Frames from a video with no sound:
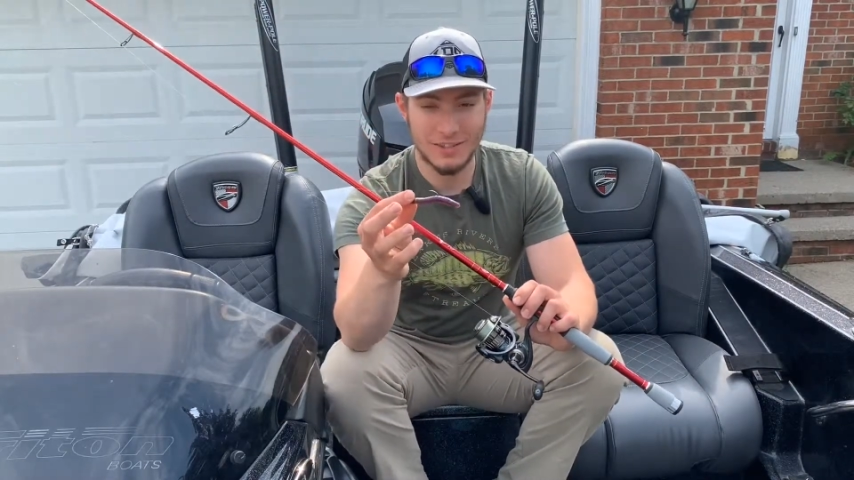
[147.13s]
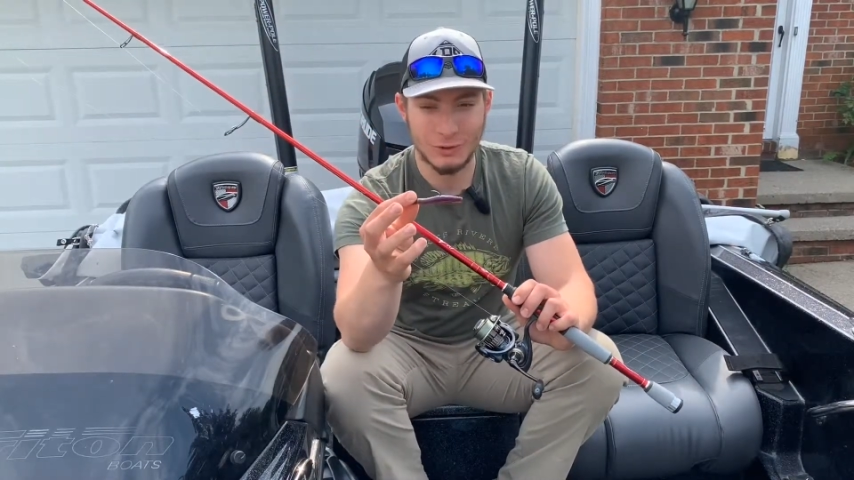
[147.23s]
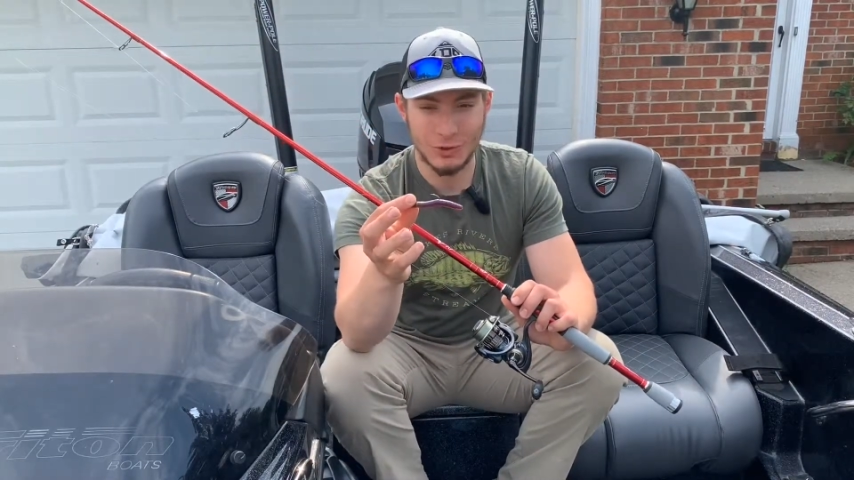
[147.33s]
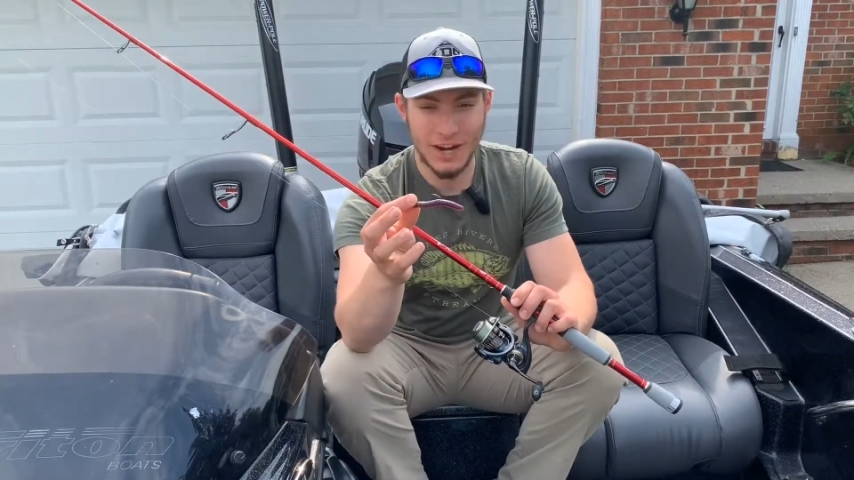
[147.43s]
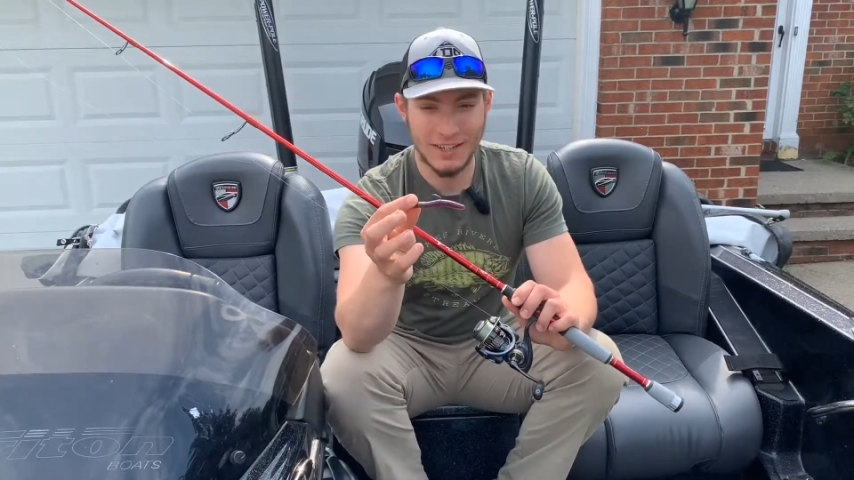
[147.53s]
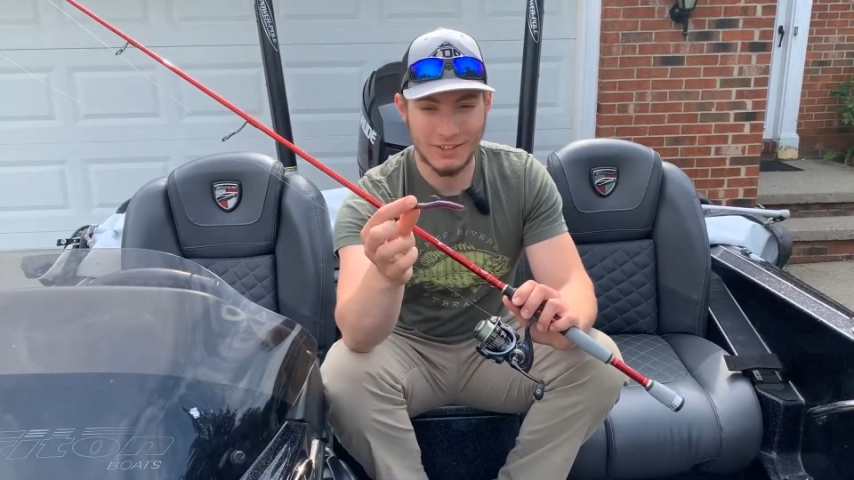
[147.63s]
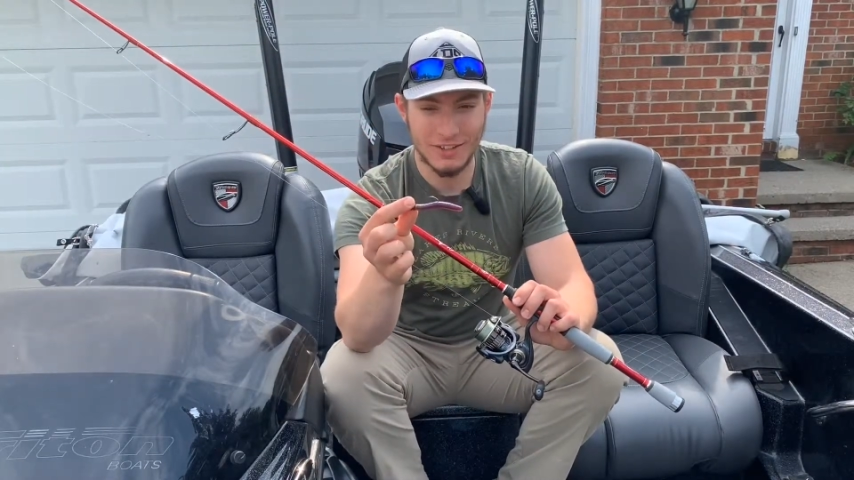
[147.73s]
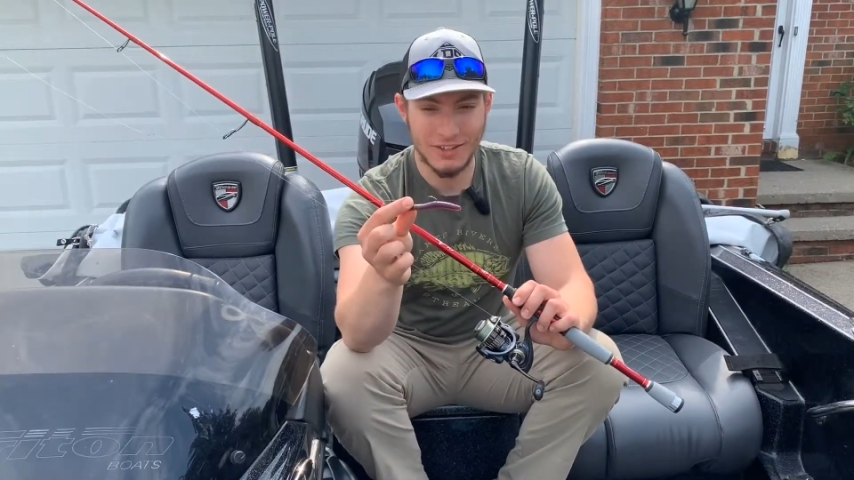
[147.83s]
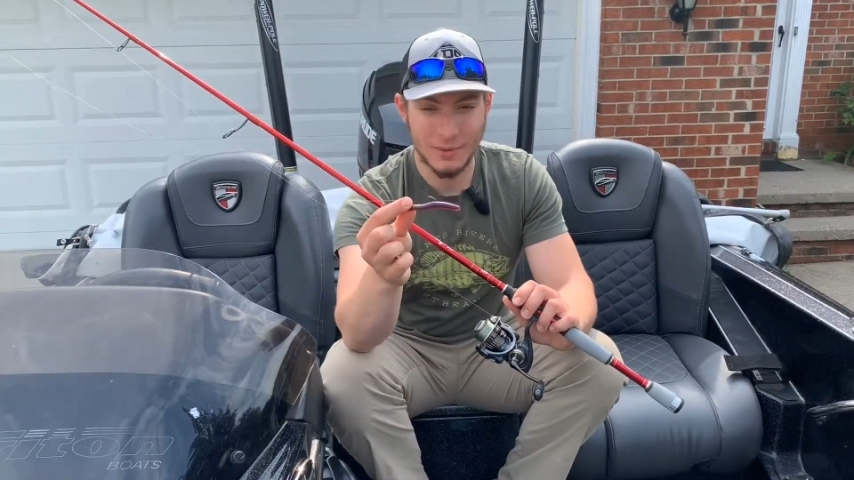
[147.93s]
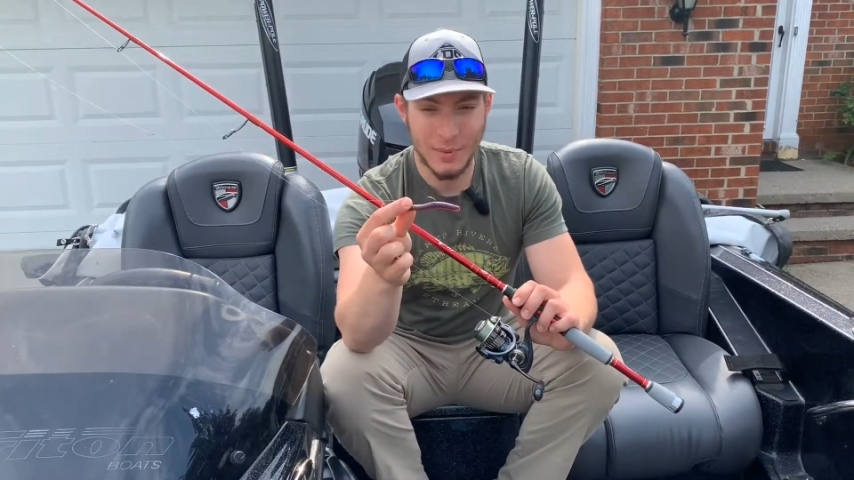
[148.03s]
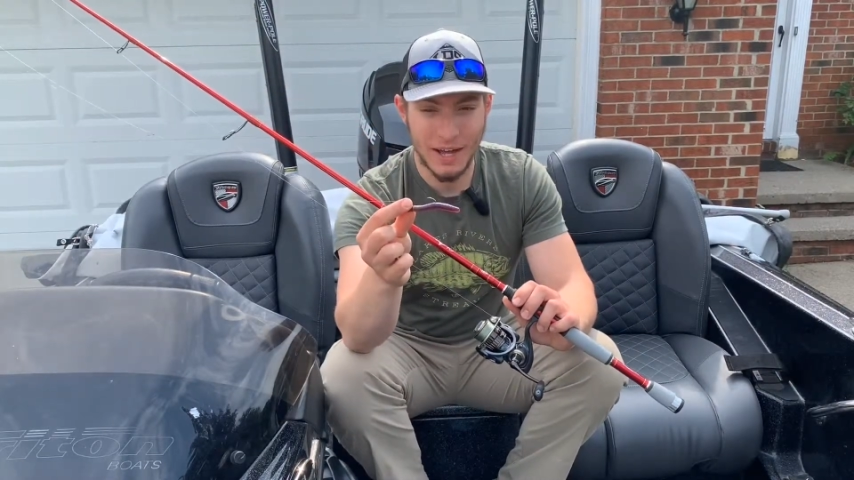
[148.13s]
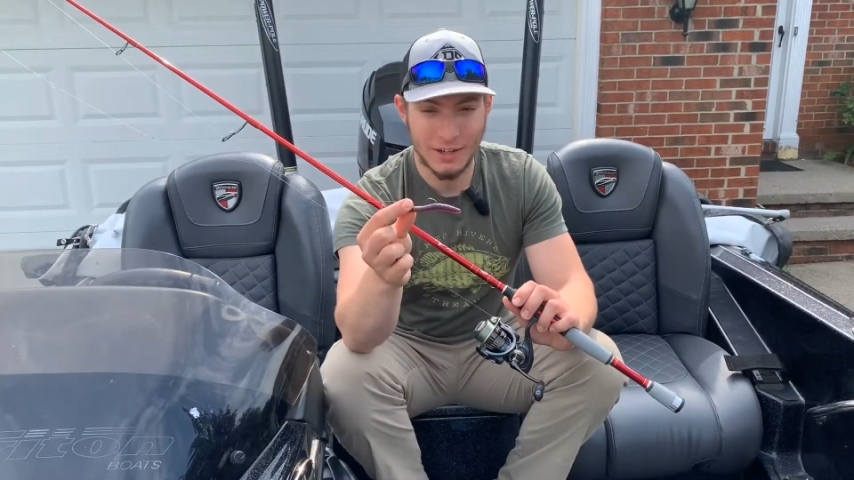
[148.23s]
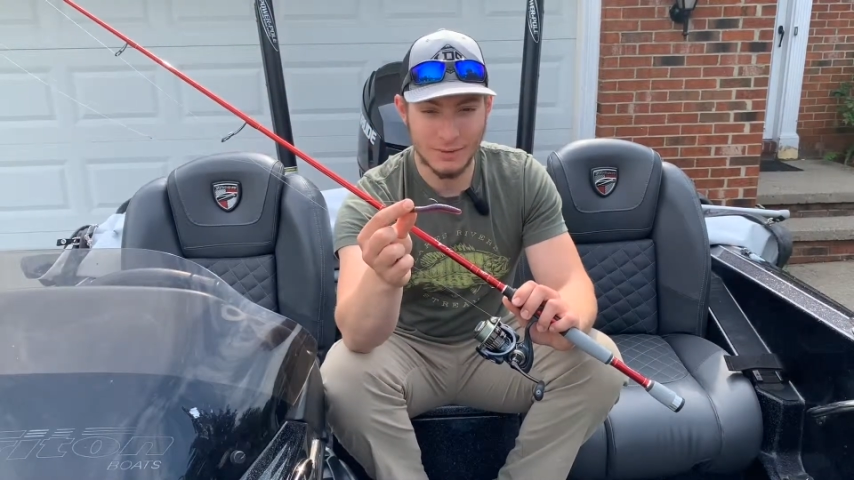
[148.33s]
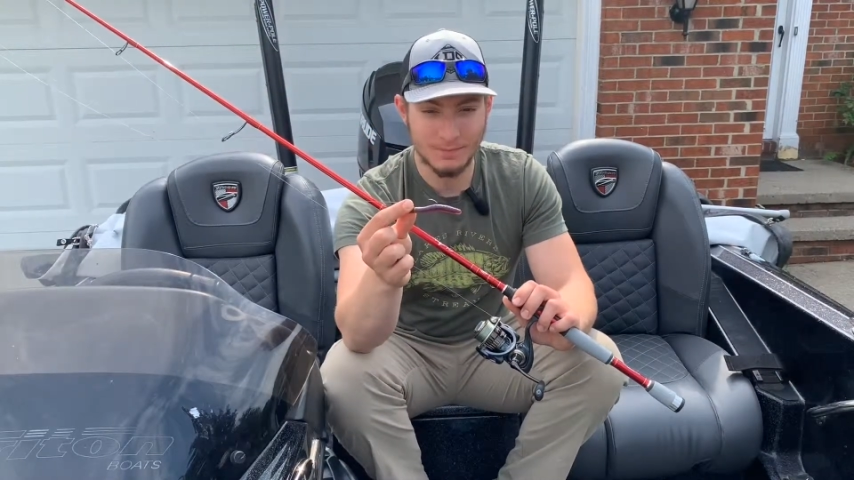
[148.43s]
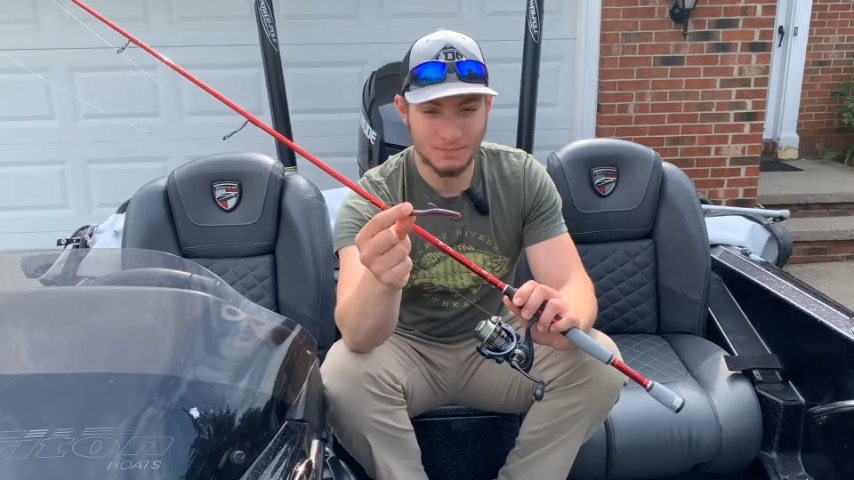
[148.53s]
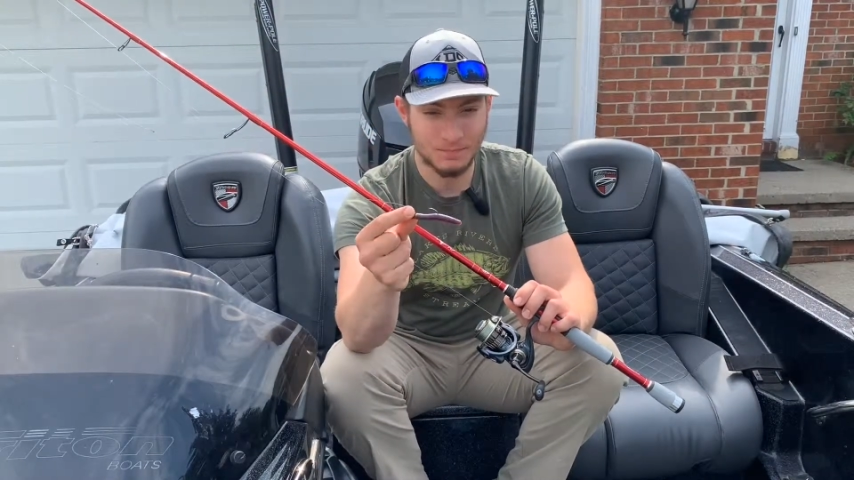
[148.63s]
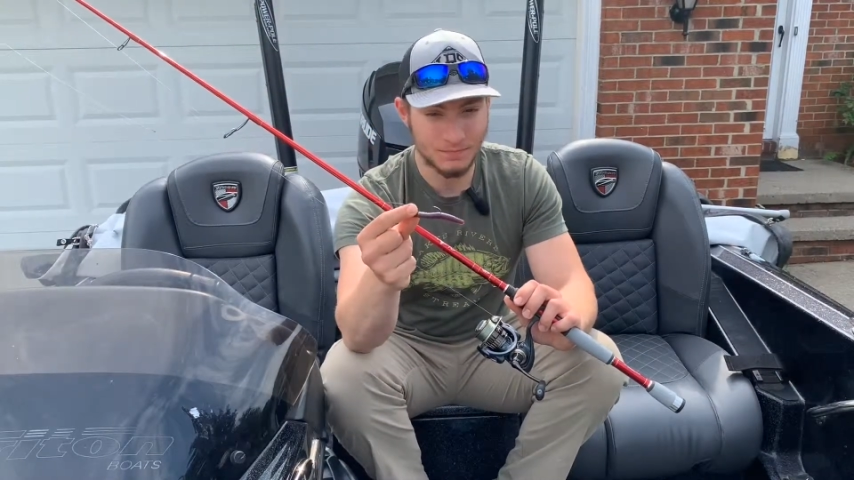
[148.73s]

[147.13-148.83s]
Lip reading: drag it along the bottom,